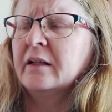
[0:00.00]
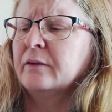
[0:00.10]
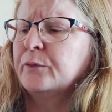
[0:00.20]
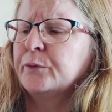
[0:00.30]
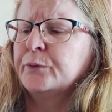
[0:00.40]

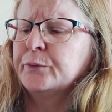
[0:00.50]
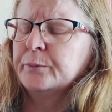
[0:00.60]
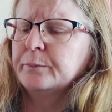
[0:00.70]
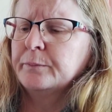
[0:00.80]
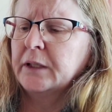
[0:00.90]
of
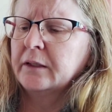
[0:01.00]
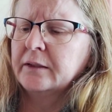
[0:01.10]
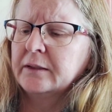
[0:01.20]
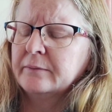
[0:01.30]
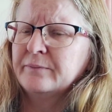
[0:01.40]

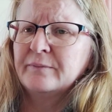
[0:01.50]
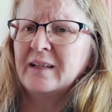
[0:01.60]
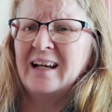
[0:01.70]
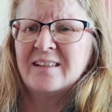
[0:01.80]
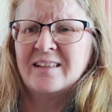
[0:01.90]

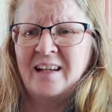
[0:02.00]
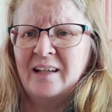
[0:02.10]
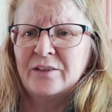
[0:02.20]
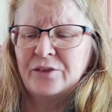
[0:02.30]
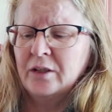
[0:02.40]
added
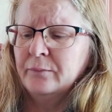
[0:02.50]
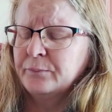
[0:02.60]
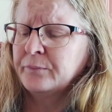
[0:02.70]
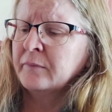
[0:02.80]
extra,